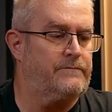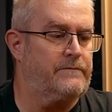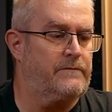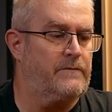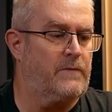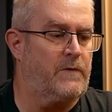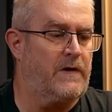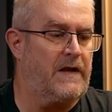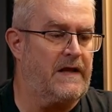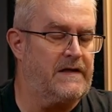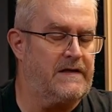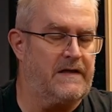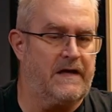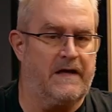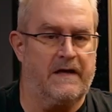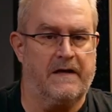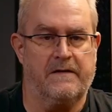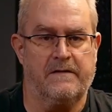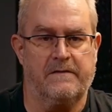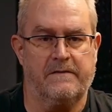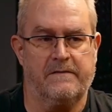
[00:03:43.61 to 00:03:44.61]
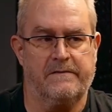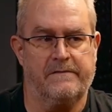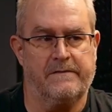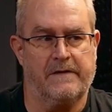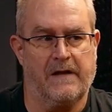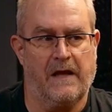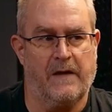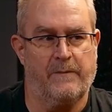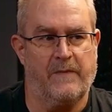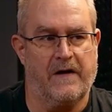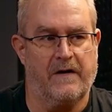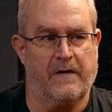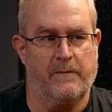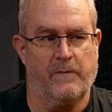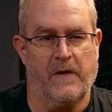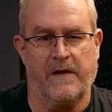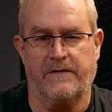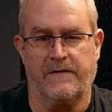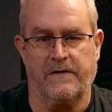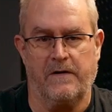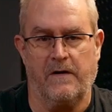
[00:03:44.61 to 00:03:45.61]
what I did about a
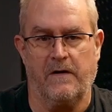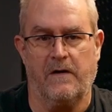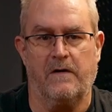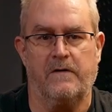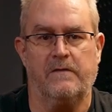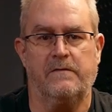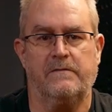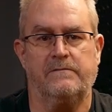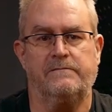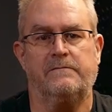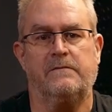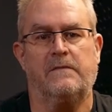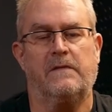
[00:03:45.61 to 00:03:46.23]
month ago,